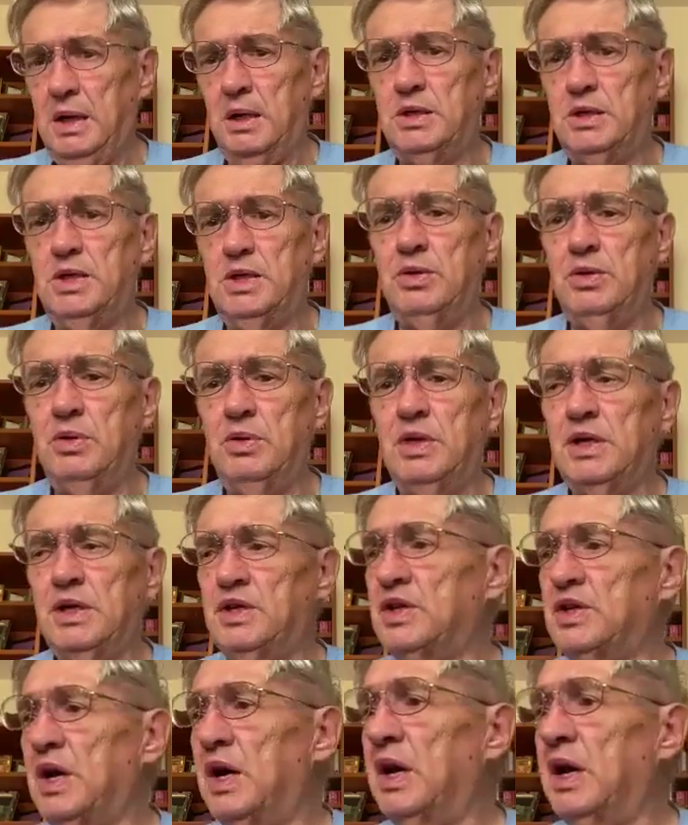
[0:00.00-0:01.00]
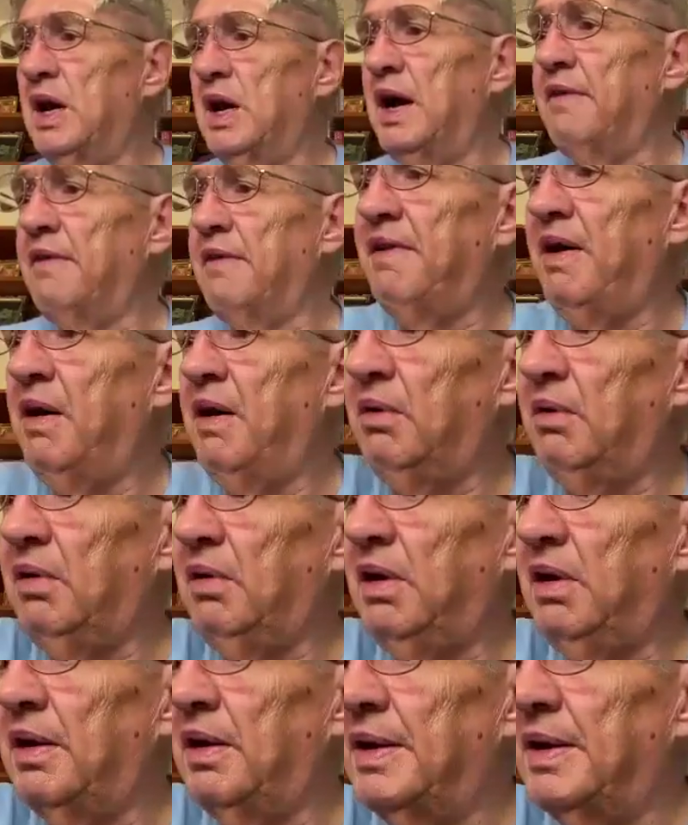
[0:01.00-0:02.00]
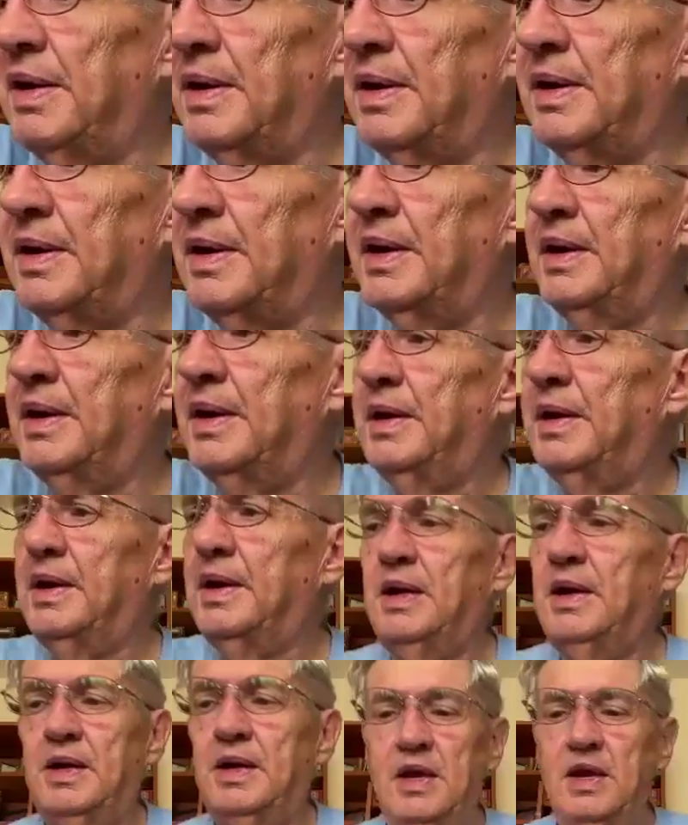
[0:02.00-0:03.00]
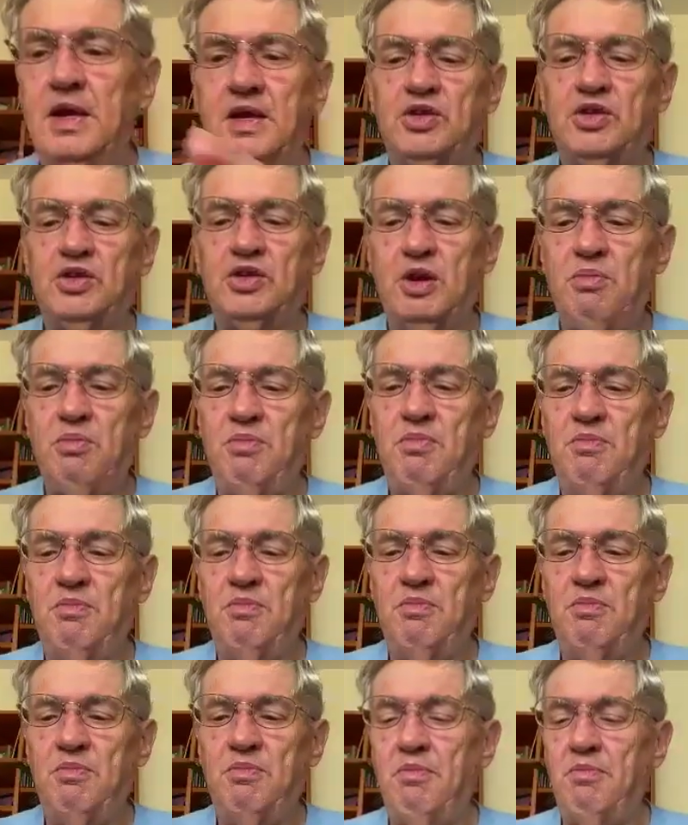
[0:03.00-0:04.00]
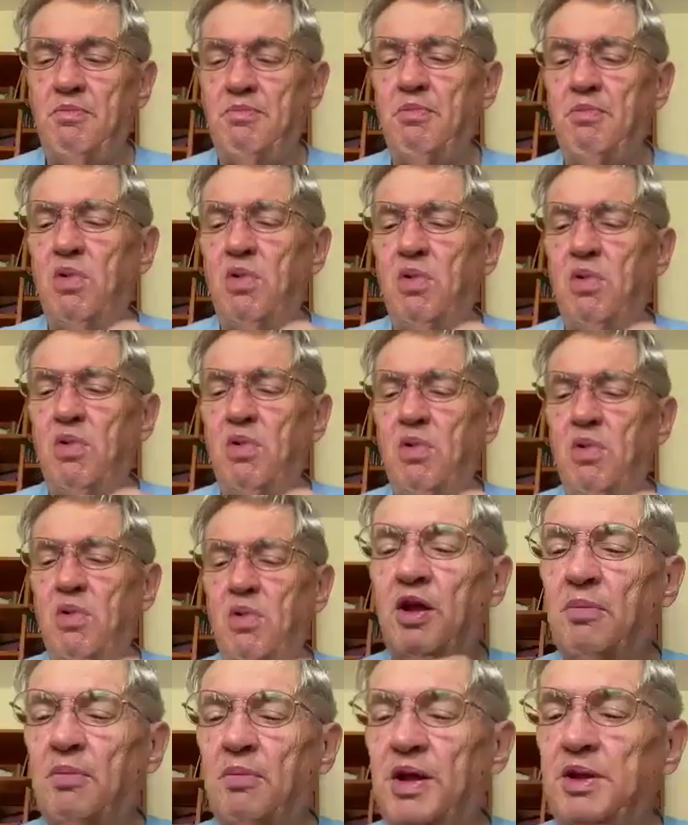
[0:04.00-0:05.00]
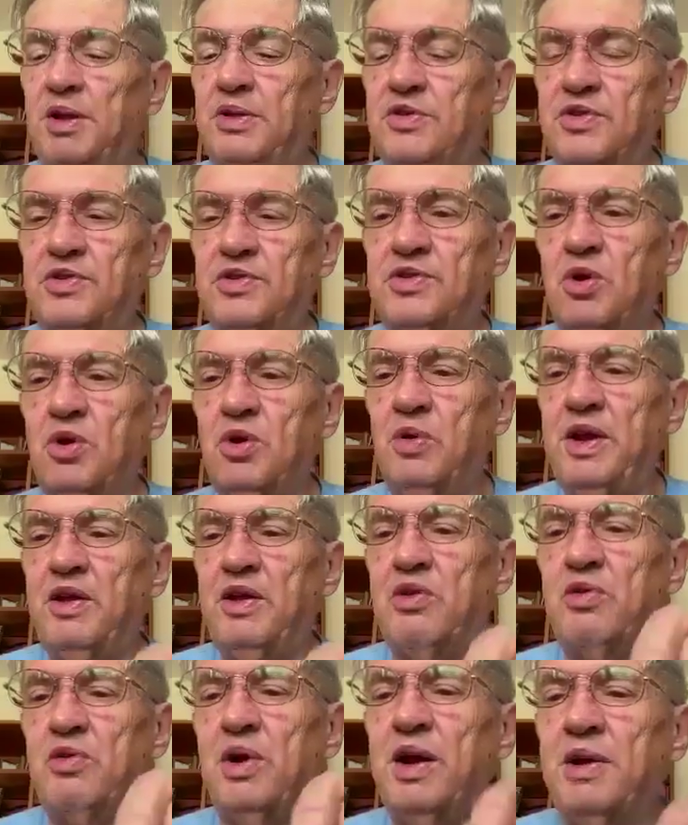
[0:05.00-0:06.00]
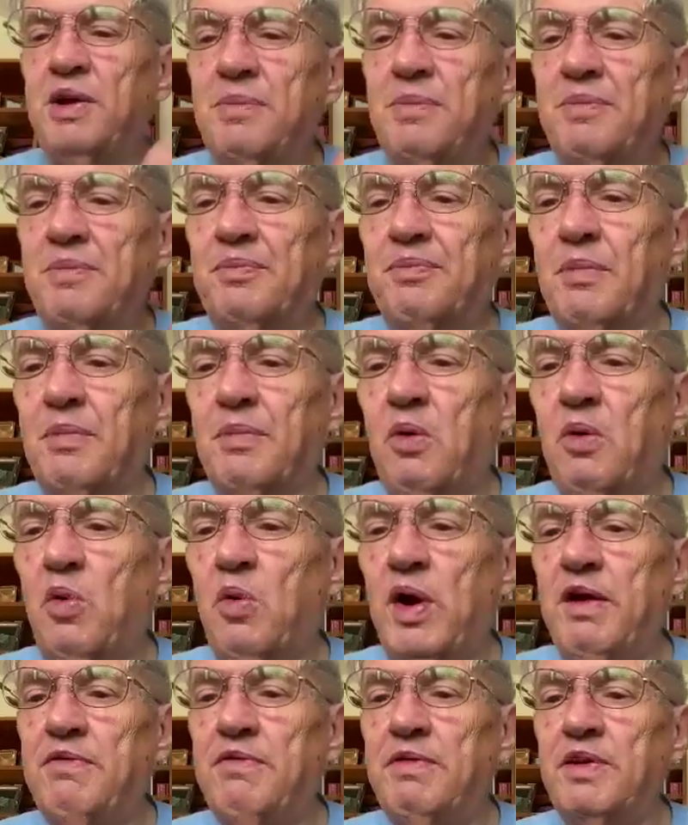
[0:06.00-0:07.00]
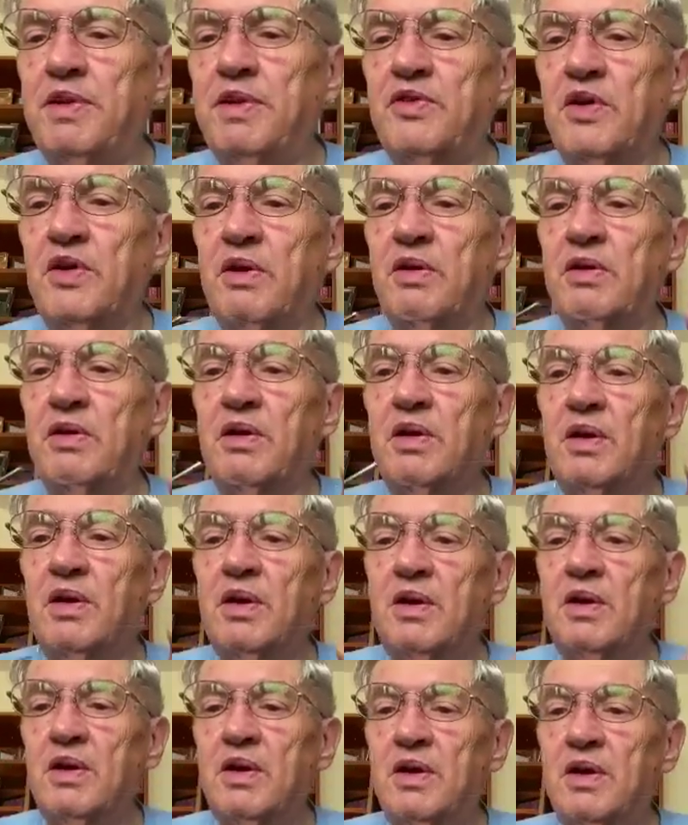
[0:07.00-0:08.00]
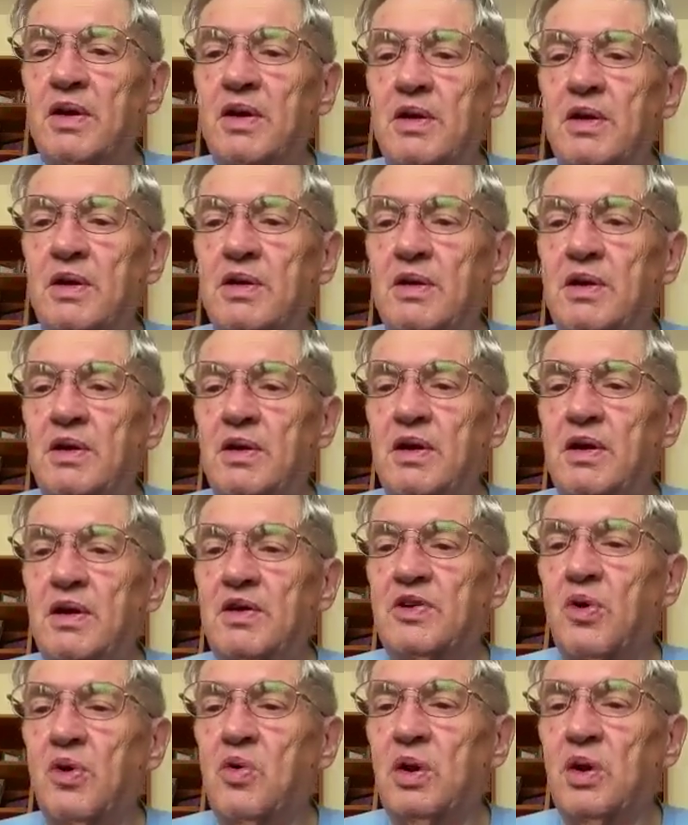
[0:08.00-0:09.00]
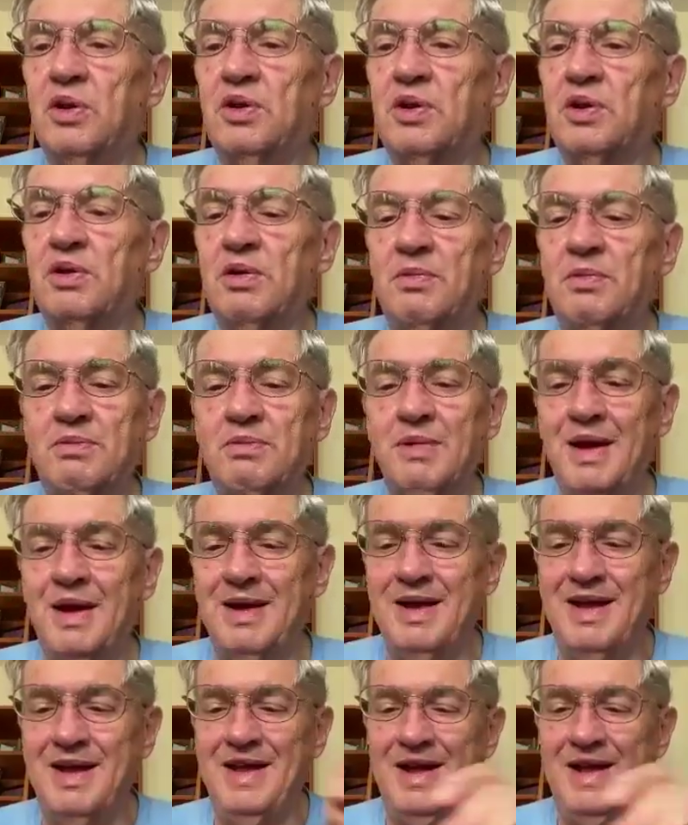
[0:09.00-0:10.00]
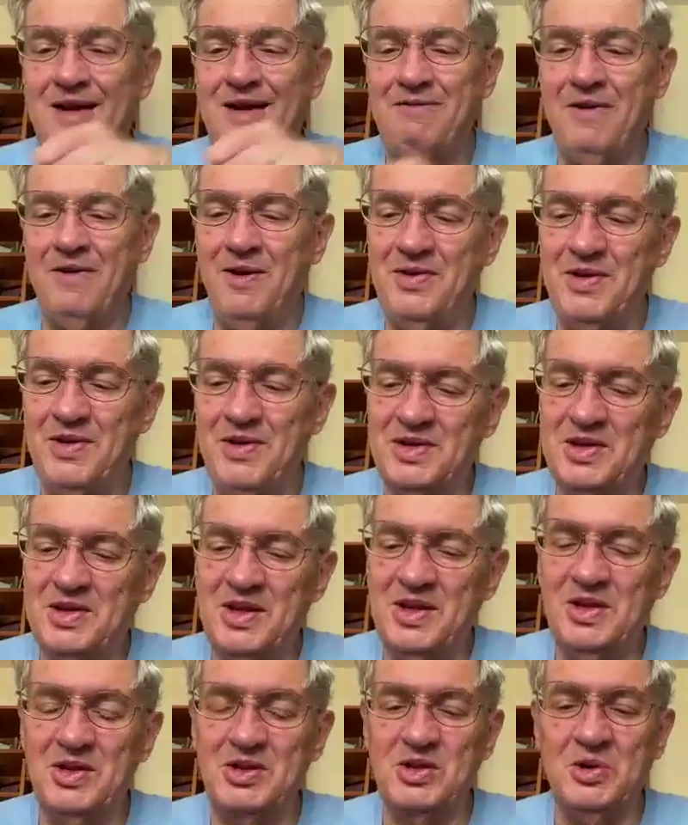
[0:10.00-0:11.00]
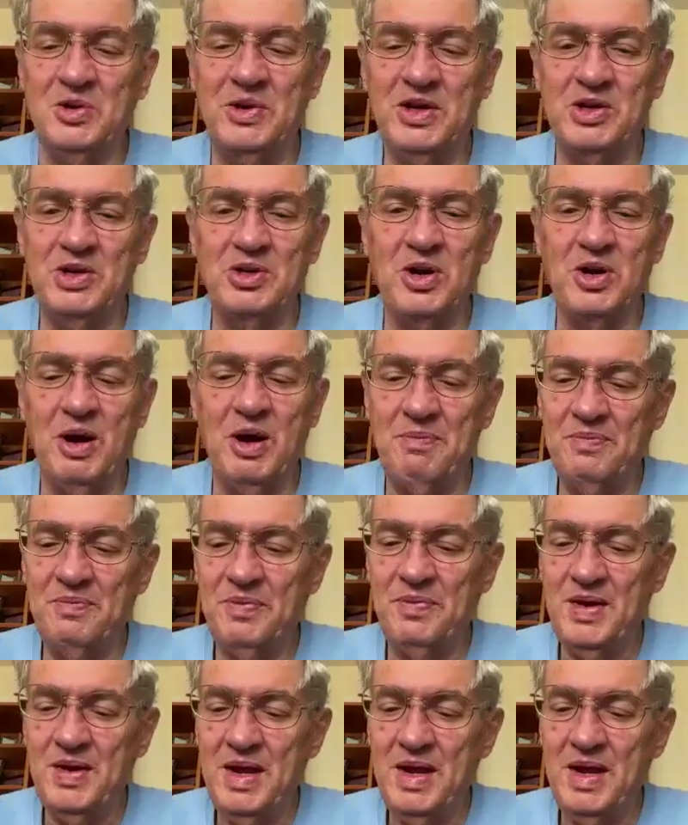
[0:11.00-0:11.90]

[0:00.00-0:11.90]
Now, to do this, I found some monofilament sewing thread. My wife is a quilter. I found this in the sewing shop.